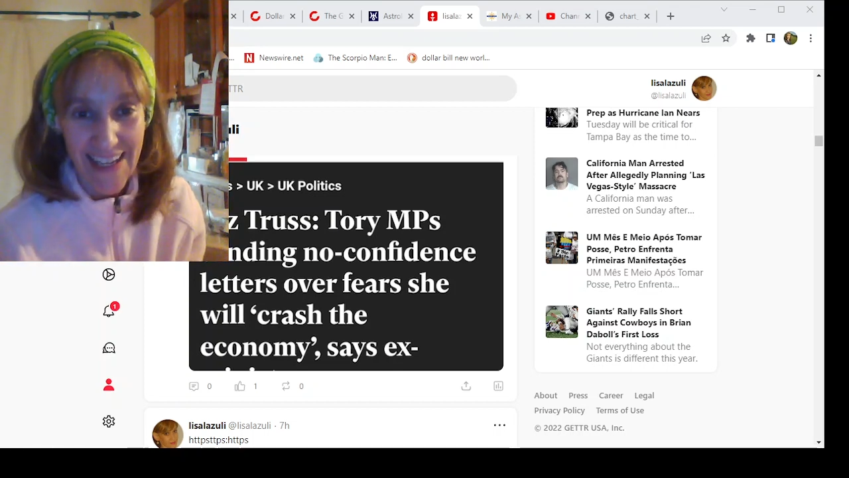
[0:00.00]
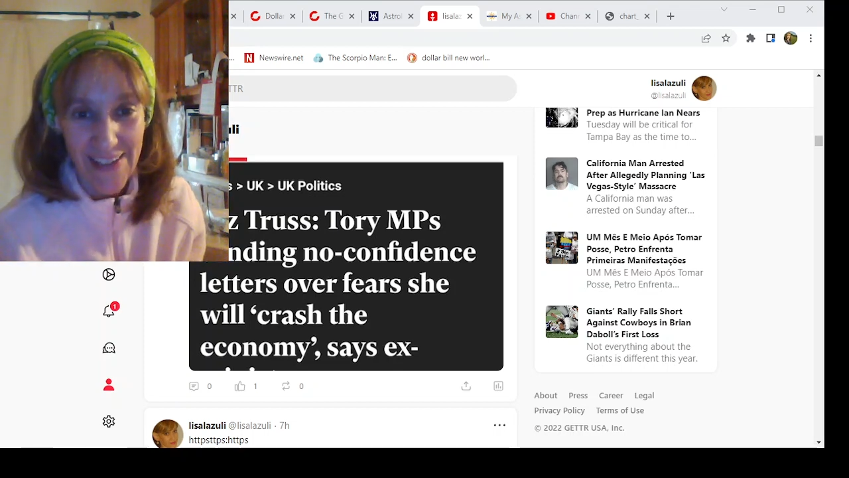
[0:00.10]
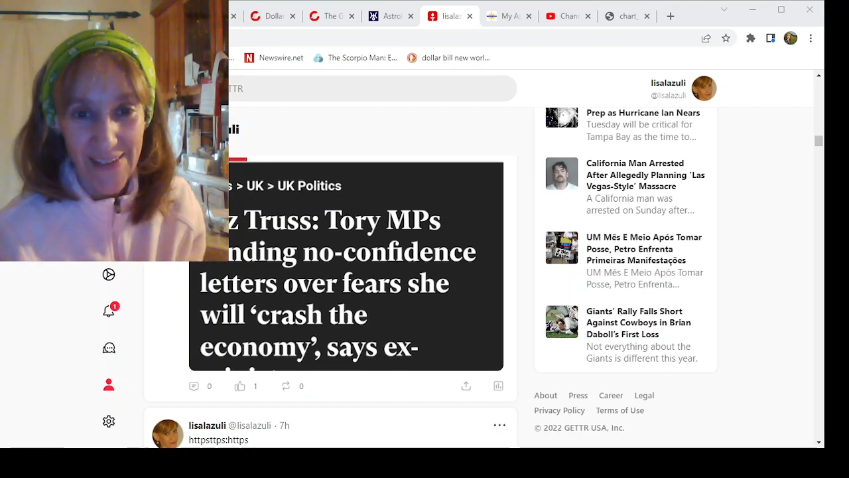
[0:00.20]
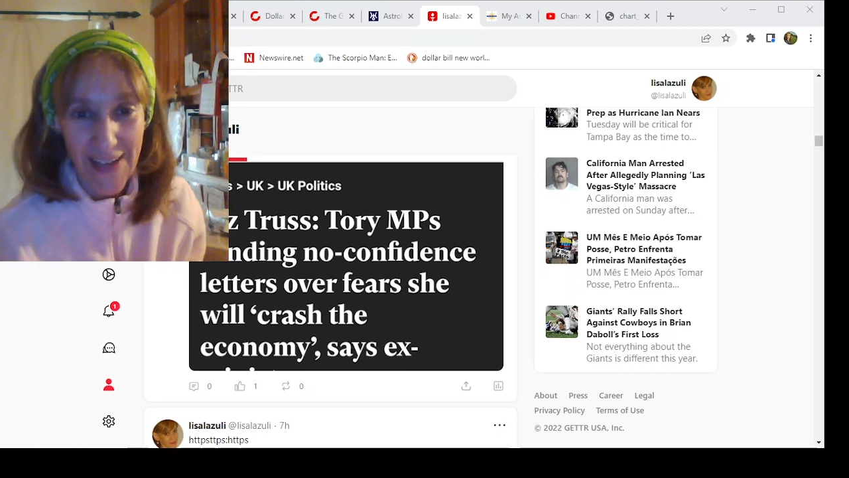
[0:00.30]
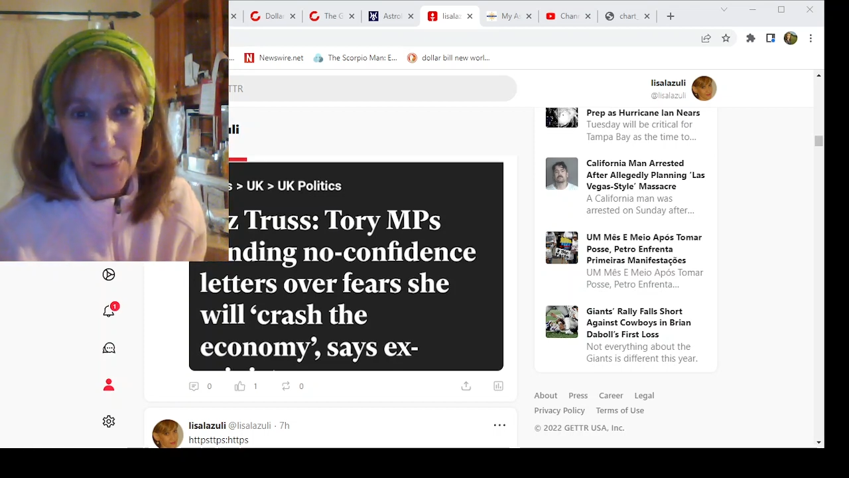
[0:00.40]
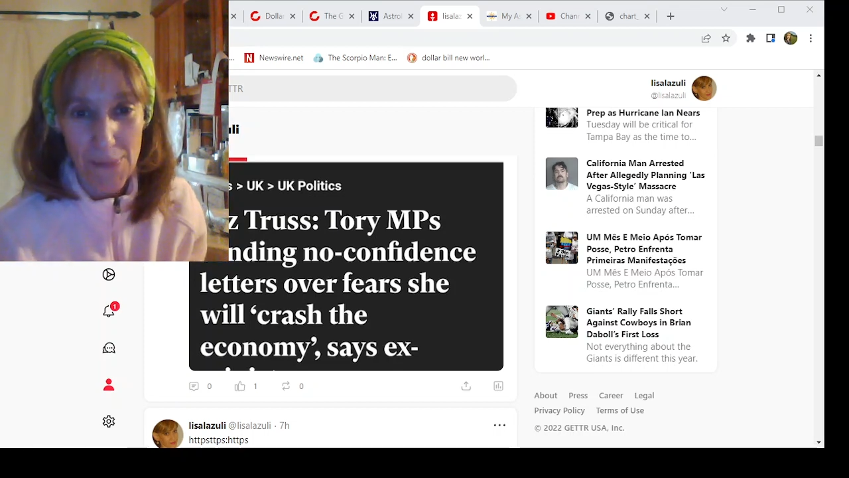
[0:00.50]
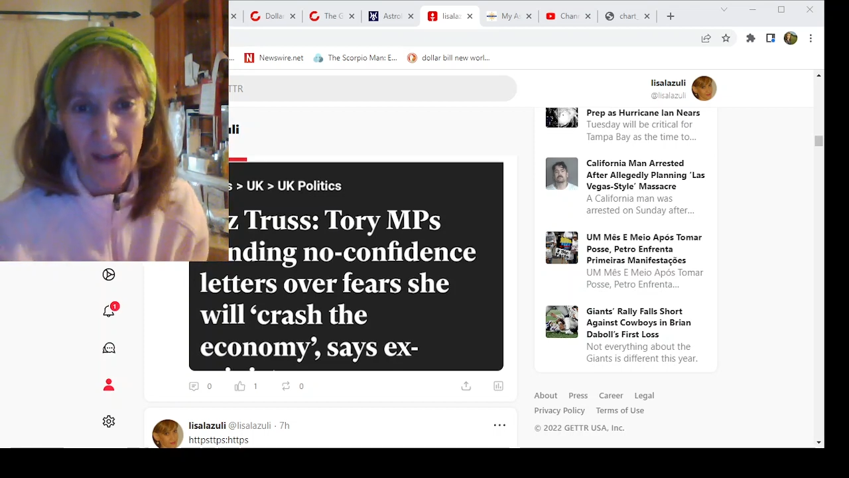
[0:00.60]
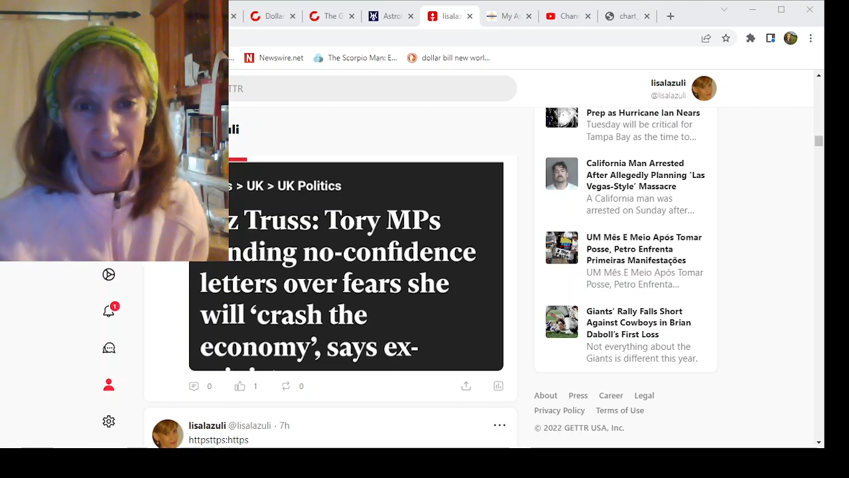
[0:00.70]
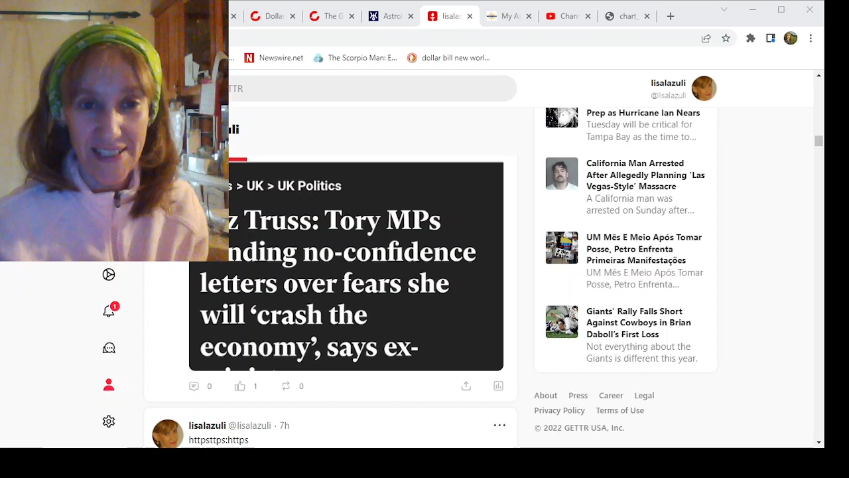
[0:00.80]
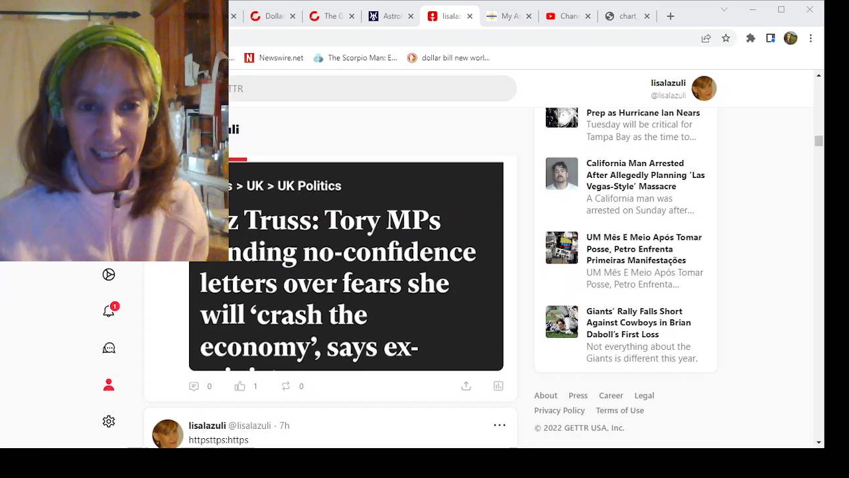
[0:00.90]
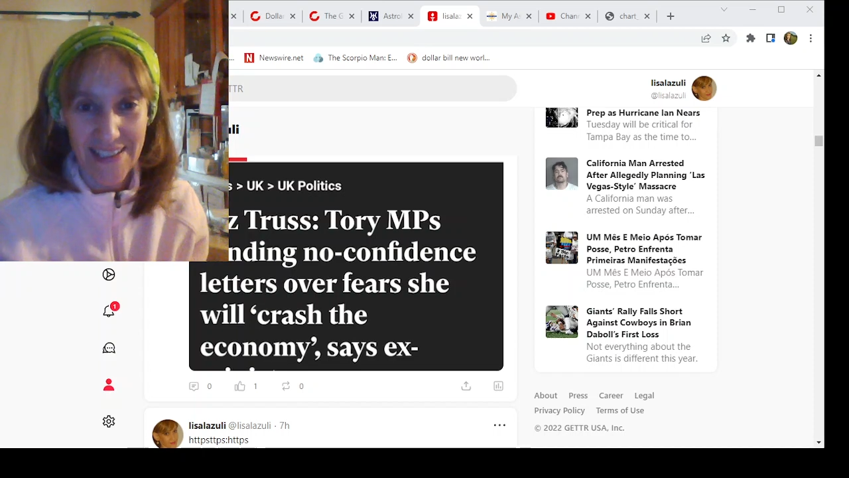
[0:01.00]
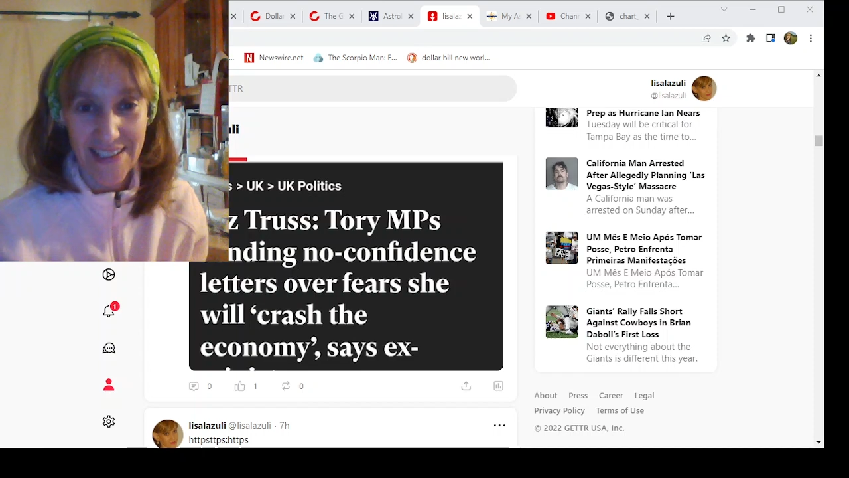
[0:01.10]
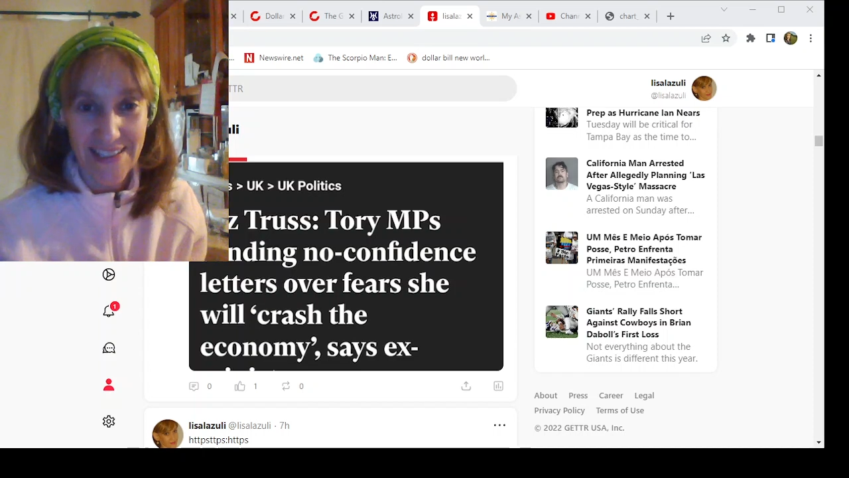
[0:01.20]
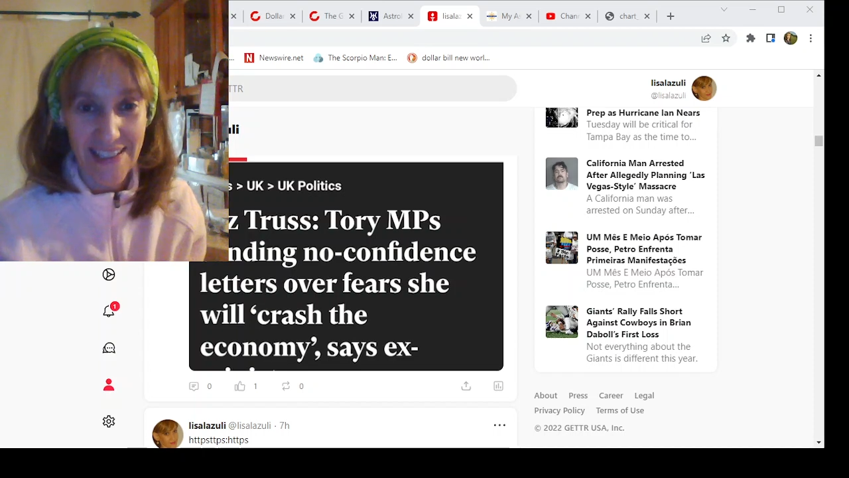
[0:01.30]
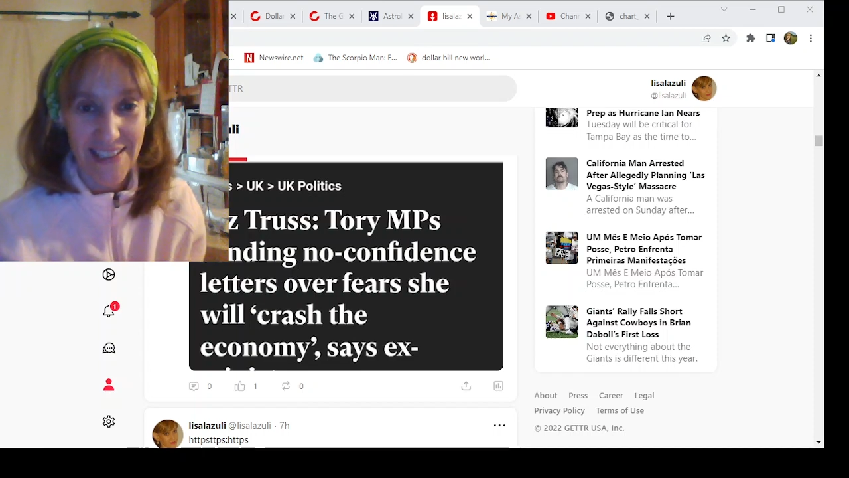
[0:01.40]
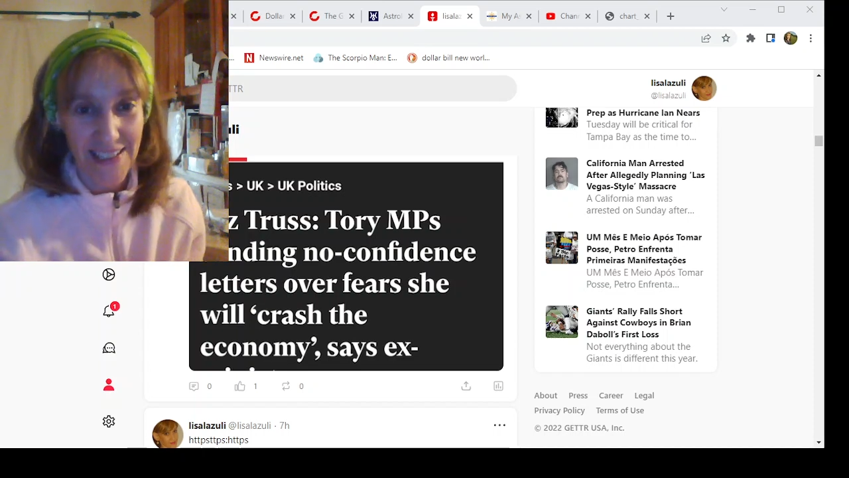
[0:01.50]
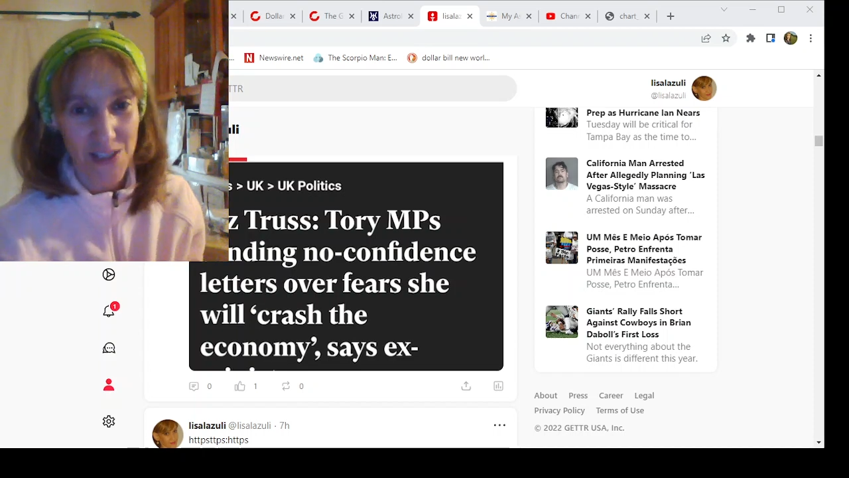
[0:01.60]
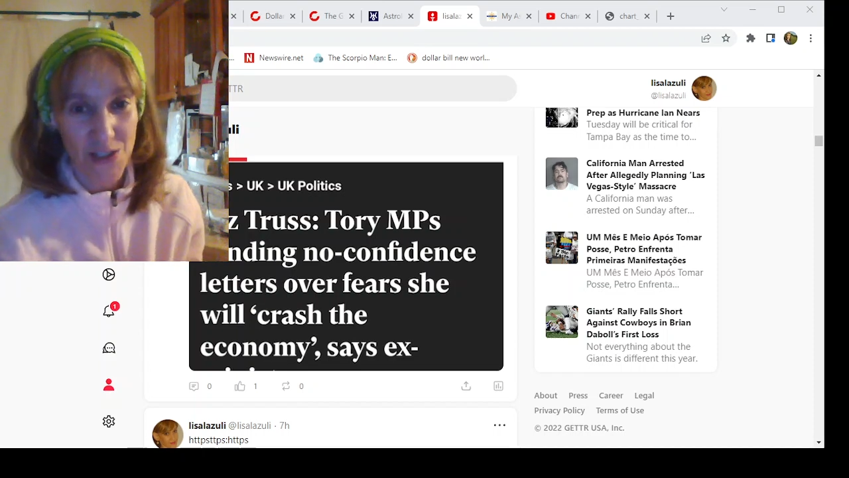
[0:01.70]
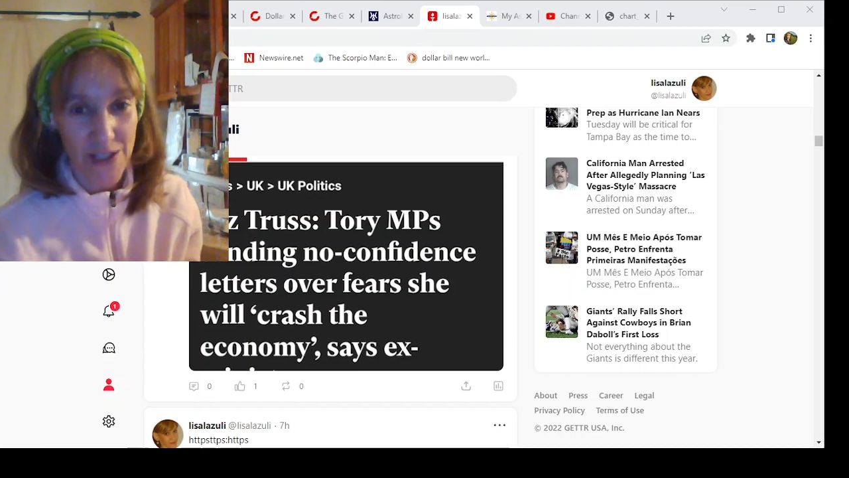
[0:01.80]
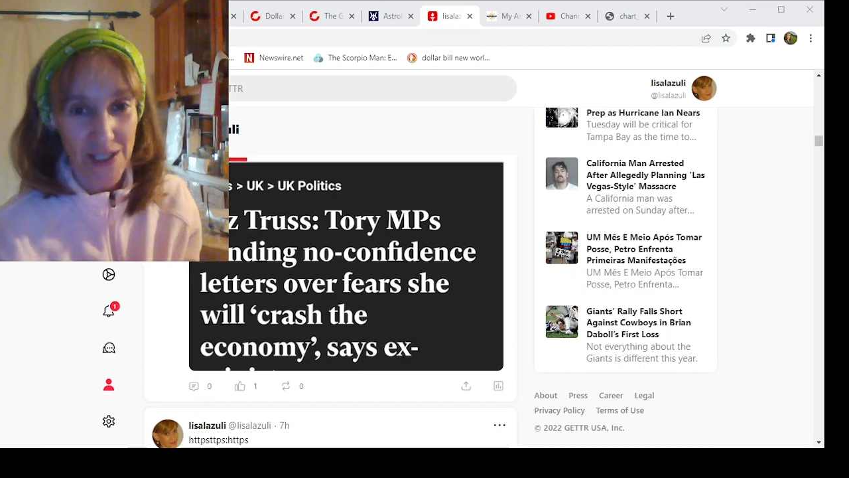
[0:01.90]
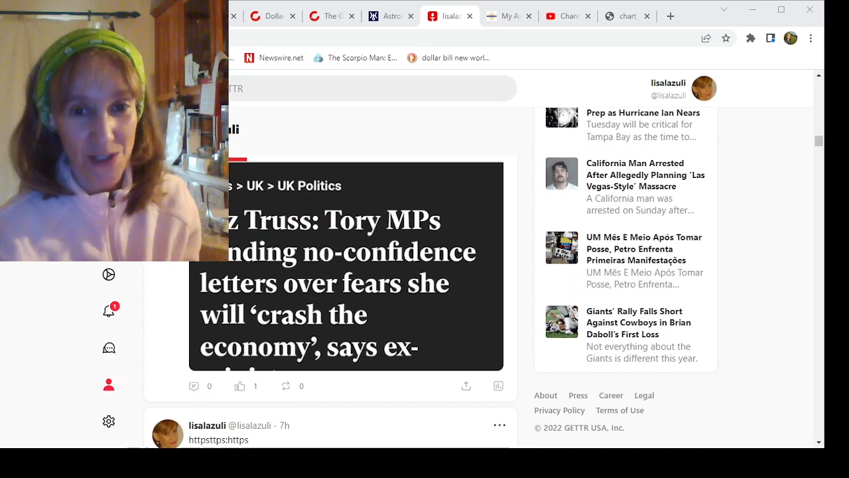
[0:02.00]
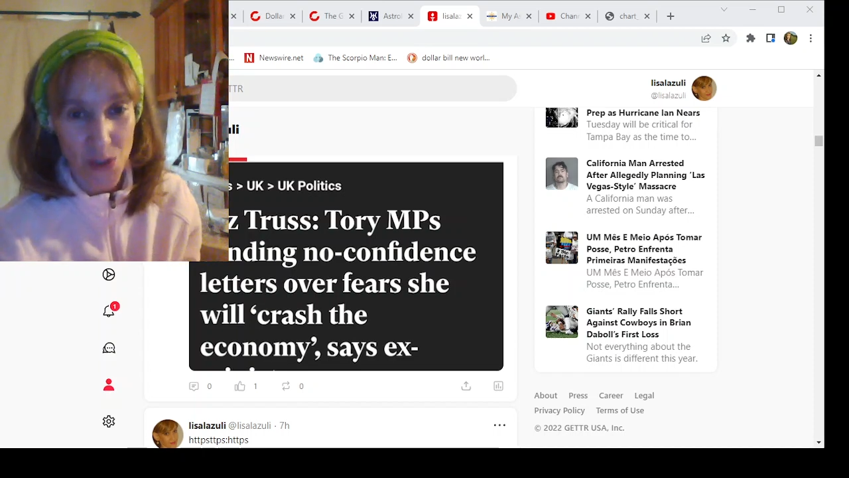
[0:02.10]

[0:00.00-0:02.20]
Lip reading: in UK politics and it says Liz Truss,